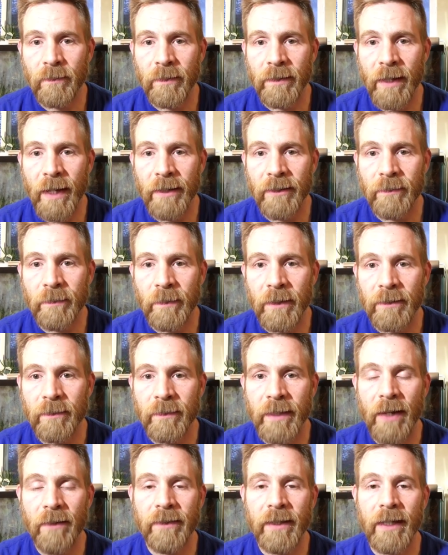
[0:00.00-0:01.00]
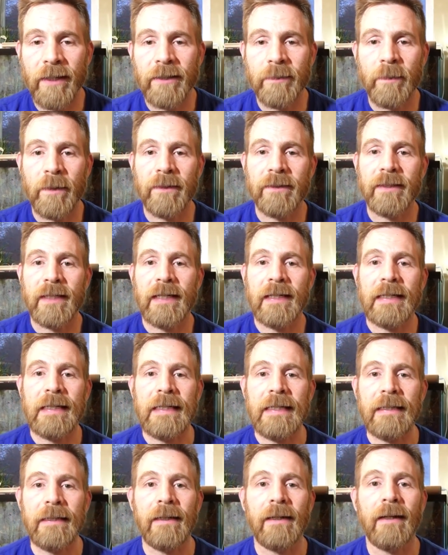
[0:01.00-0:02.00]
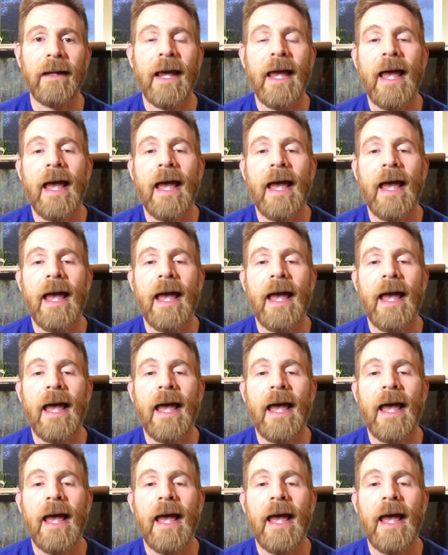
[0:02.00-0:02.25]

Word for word: with isopods without the isopods getting eaten?